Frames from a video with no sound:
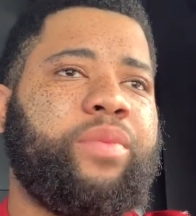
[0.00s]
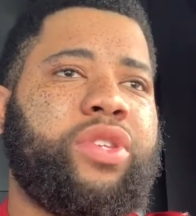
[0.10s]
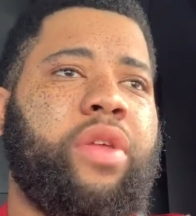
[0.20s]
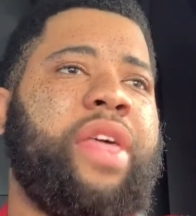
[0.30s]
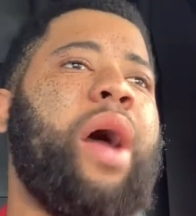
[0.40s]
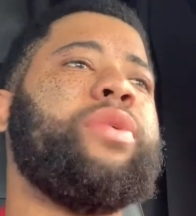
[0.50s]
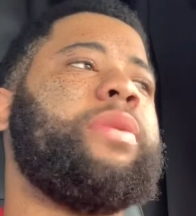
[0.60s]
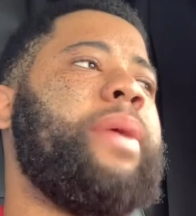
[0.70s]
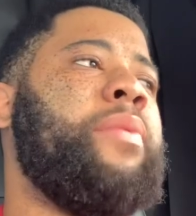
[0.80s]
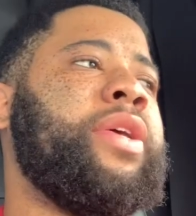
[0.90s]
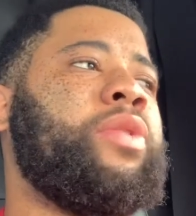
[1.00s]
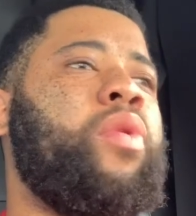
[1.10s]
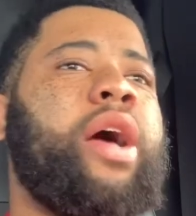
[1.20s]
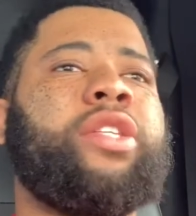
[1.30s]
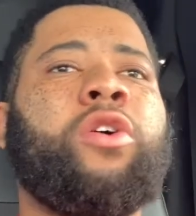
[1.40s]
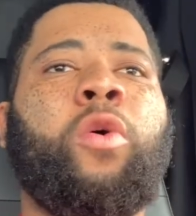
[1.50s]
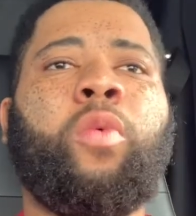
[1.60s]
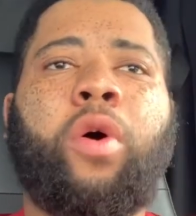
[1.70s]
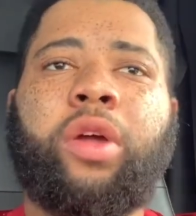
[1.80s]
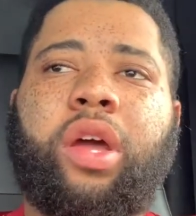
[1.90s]
So that was the main reason why.
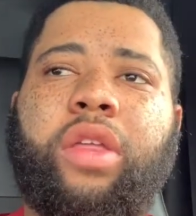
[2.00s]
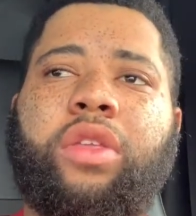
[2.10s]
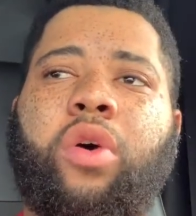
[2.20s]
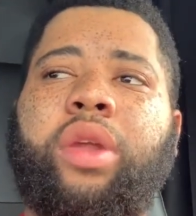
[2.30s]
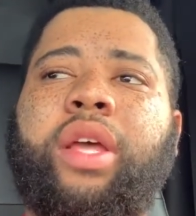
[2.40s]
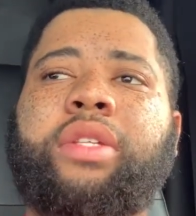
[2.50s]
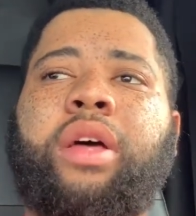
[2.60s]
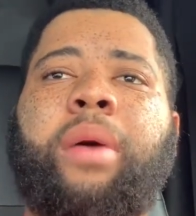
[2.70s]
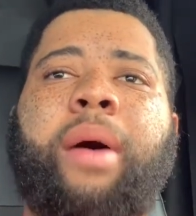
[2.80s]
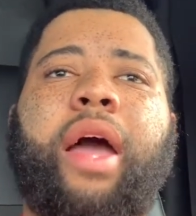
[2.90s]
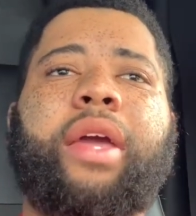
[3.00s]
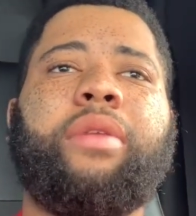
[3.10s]
So on a good note is I